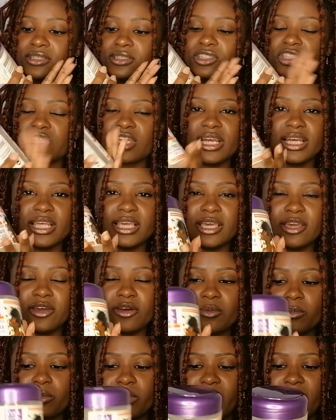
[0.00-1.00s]
jelly
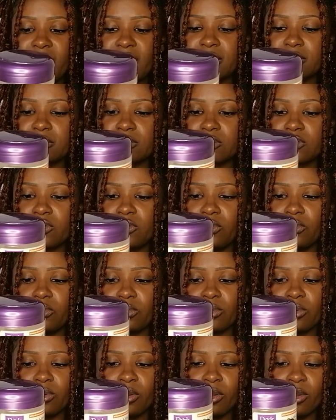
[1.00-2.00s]
compares
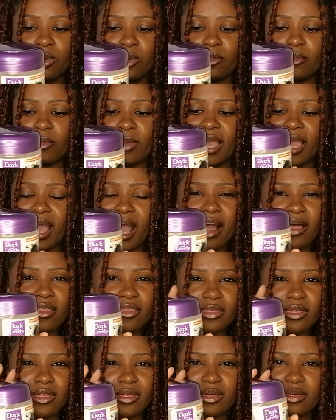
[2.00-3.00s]
to my
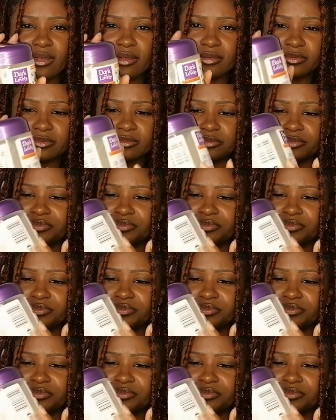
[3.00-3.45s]
other,